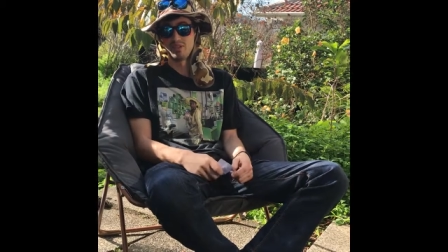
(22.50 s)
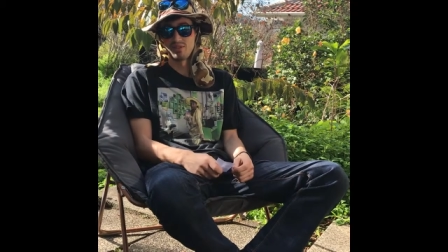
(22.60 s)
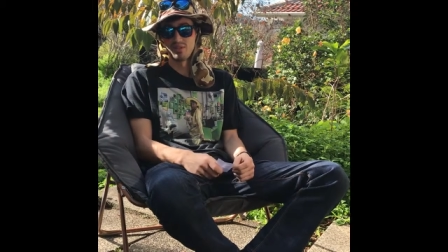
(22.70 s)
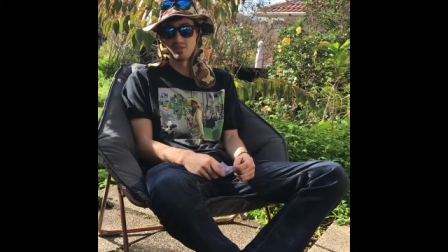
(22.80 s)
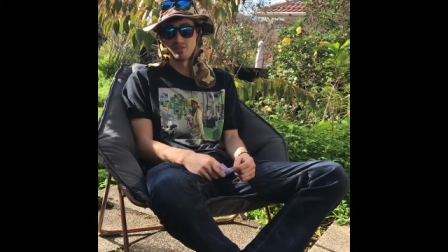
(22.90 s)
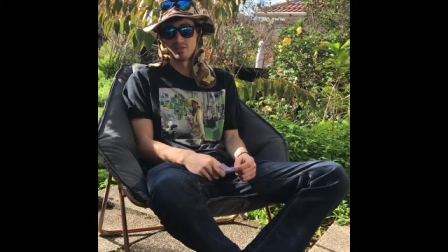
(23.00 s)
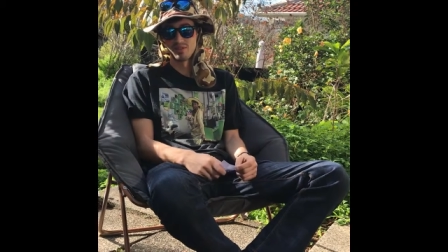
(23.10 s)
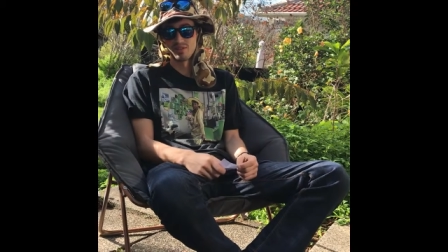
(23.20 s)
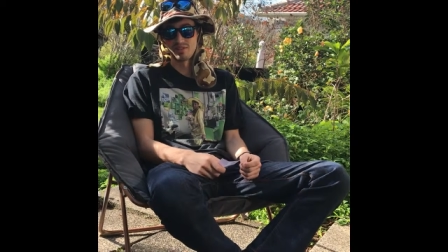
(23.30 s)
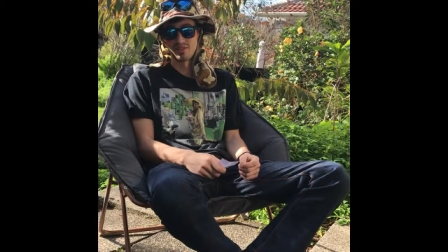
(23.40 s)
in the afternoon
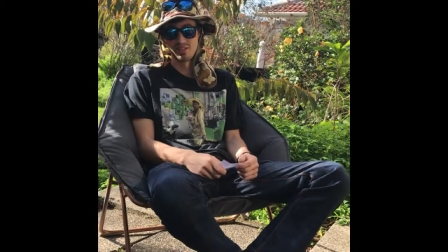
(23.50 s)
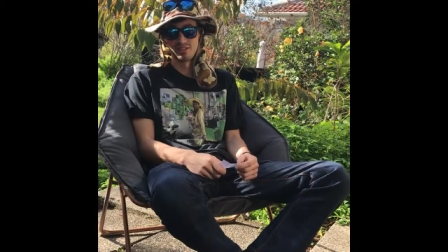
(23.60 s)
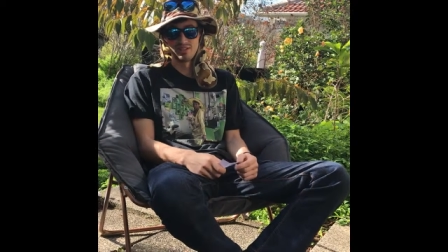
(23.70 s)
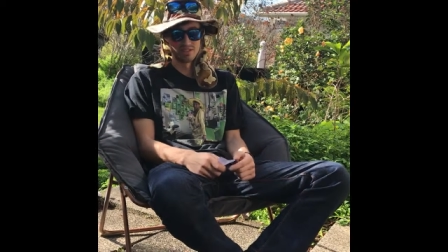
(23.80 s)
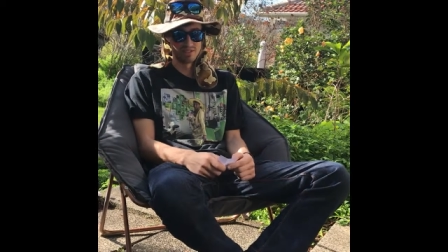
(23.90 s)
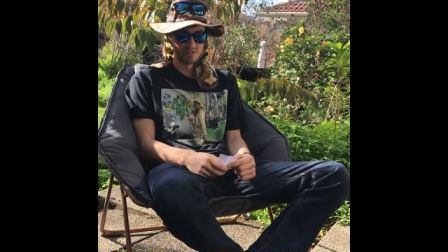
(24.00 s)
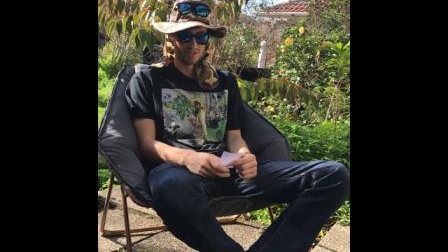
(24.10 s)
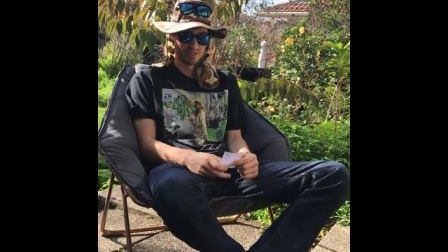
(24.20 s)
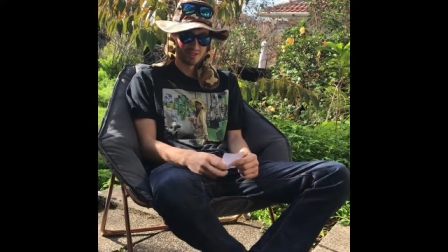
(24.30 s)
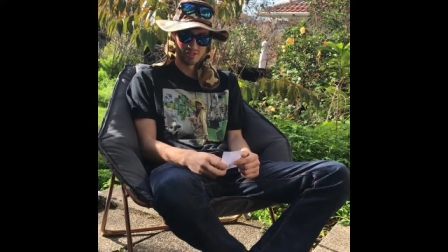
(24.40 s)
on a Sunday.
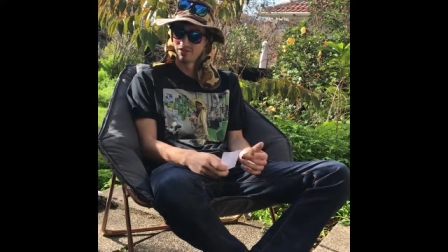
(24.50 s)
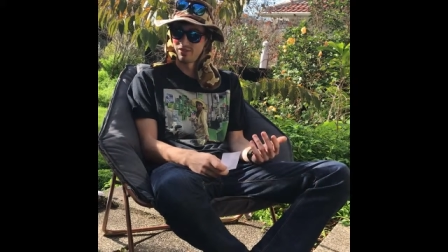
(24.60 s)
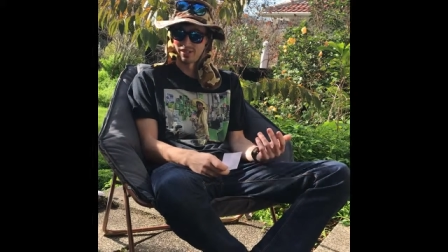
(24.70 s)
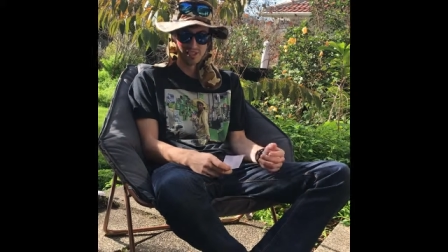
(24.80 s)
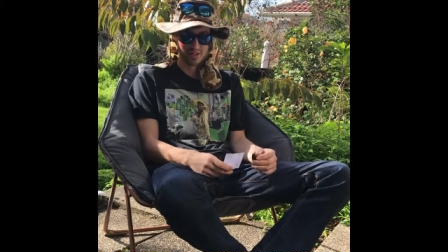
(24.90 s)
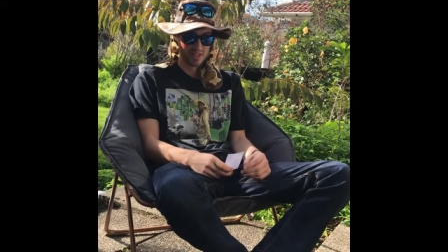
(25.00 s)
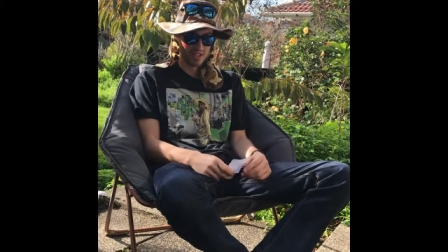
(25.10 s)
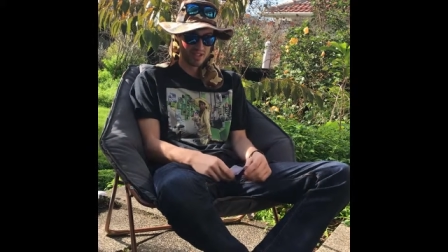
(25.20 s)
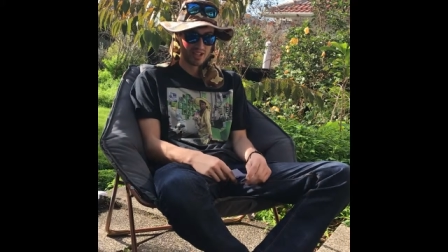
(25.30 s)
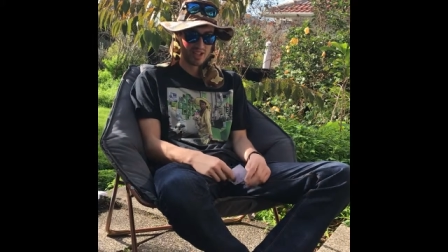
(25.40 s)
Nice, lovely day.
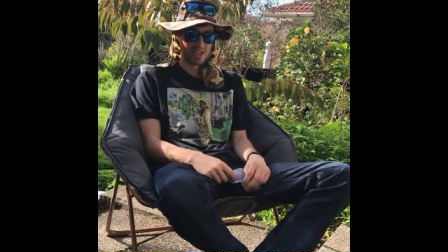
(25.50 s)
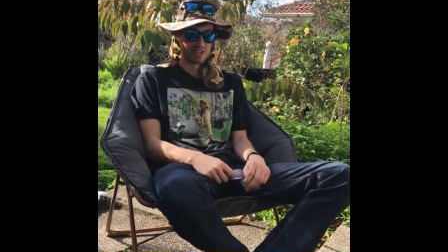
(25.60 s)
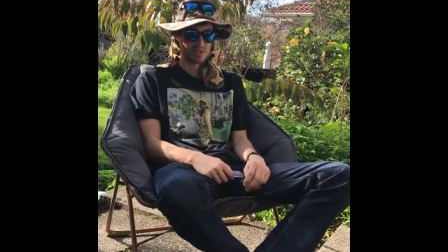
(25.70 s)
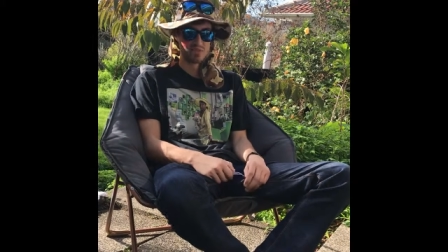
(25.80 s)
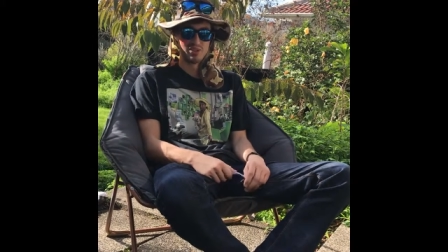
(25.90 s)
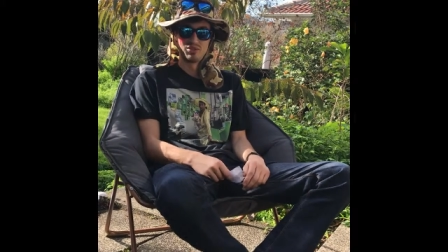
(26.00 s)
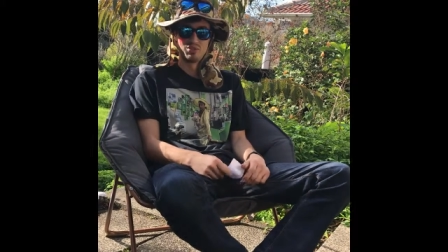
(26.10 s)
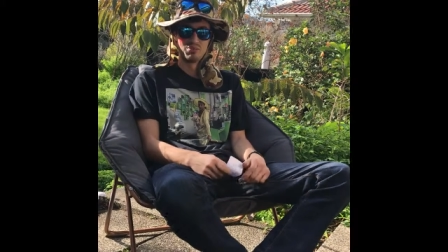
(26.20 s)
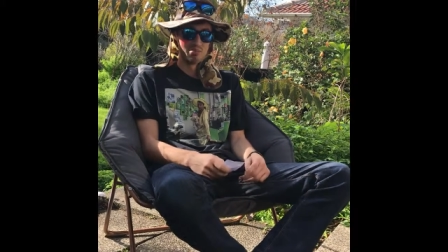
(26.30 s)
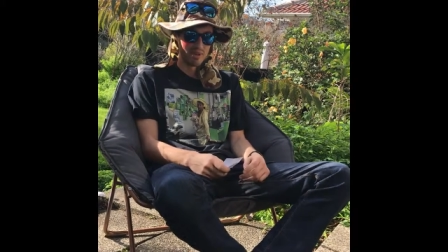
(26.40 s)
I uh, just been
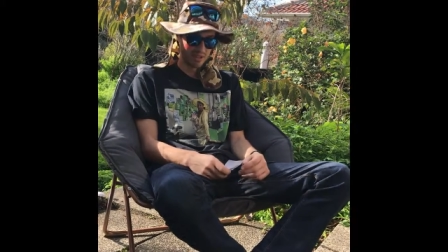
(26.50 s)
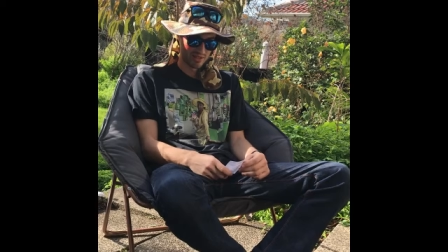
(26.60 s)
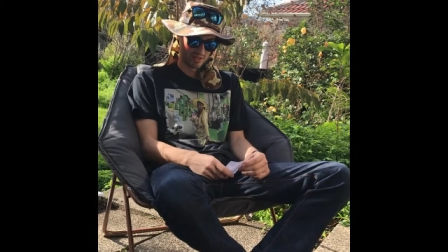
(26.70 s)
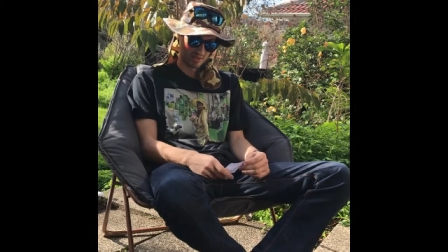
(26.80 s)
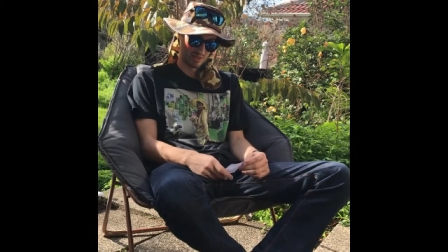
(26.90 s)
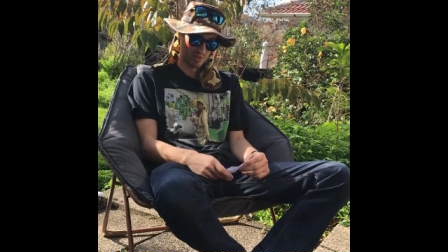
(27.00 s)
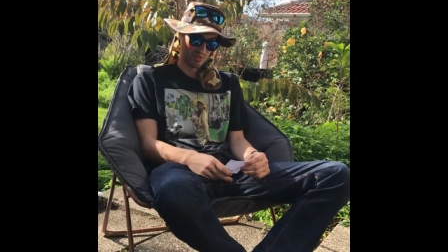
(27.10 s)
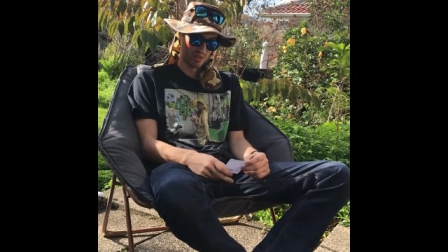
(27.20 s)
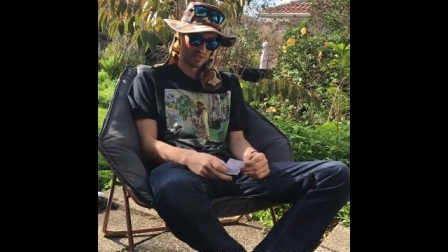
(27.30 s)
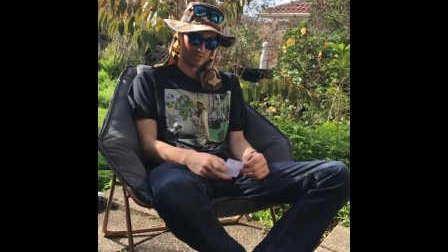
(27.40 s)
to Matt's,
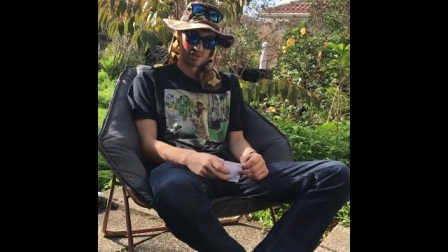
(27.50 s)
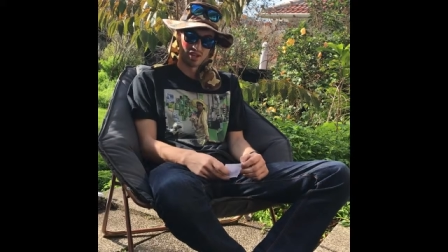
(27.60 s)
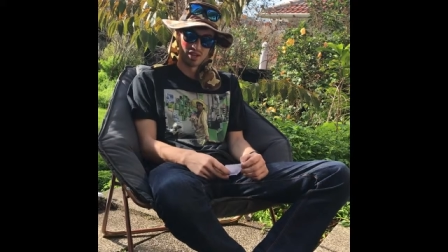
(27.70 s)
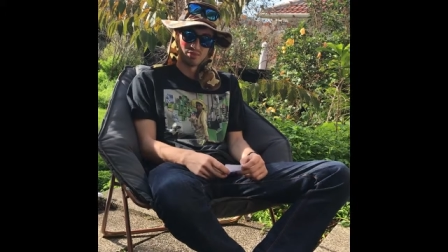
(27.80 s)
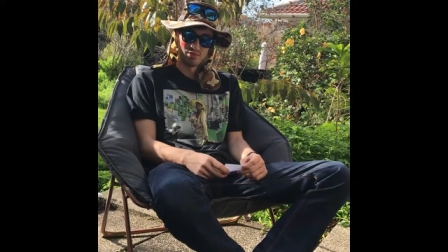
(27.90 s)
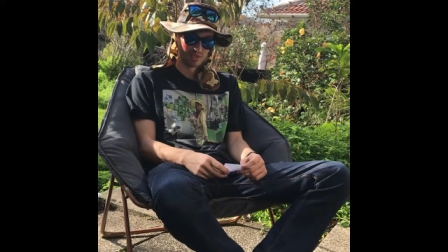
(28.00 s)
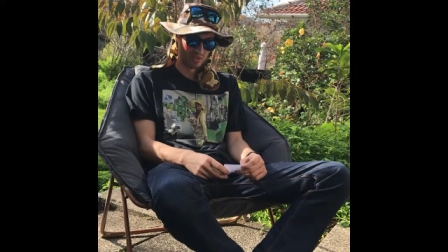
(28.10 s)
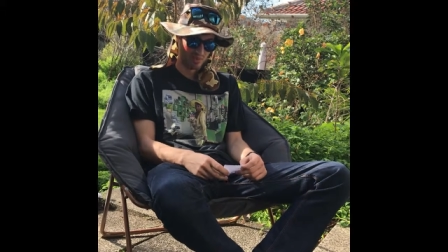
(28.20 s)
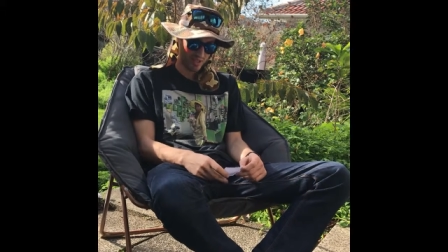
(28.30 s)
Matt Brown's uh, birthday